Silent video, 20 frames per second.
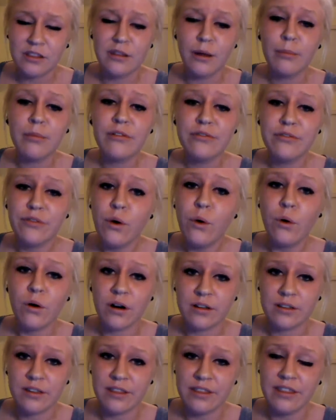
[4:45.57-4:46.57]
Number
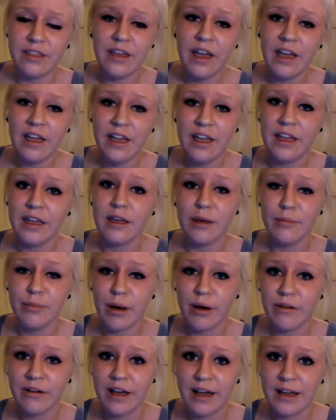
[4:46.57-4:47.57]
4, the thing I hate
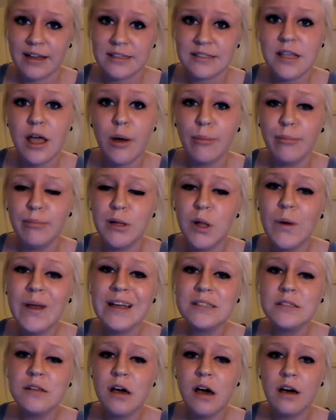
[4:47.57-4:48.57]
about guys,
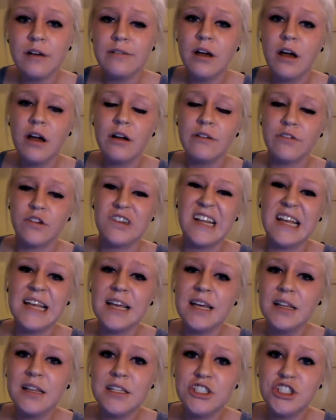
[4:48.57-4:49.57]
blowing us off for an
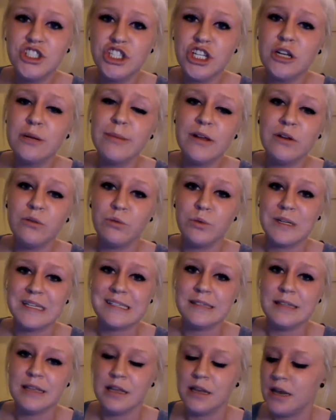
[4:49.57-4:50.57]
illegitimate
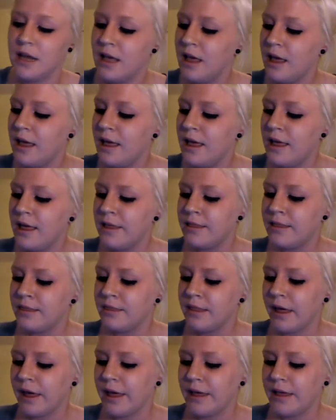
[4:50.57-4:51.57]
reason.
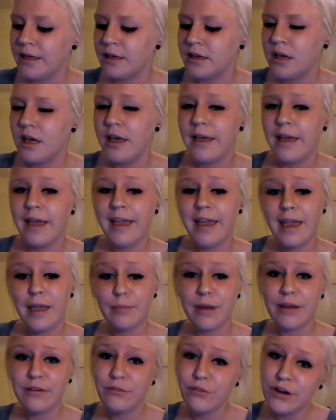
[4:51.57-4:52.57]
Hey,
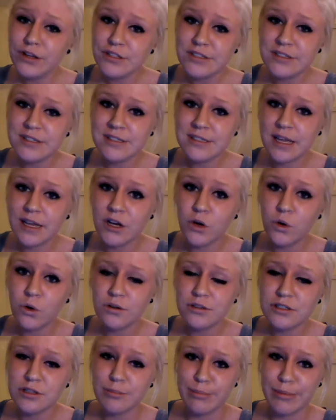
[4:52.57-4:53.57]
my friends decided to
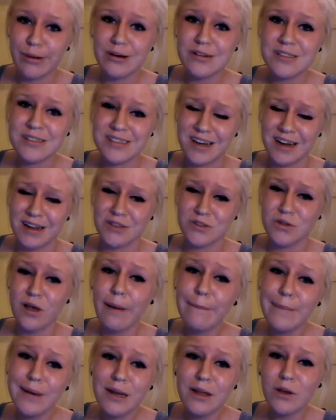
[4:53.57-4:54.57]
go to the bar tonight, so
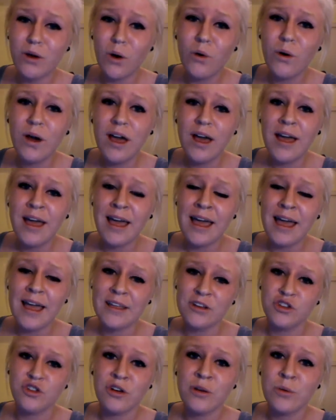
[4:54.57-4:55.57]
I'm going to go
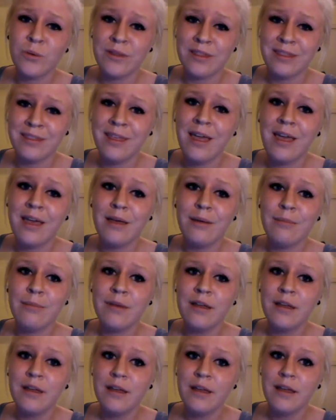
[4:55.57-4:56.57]
drink with
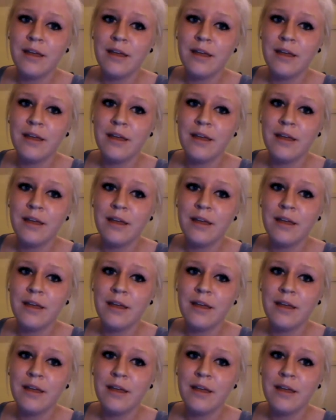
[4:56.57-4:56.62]
them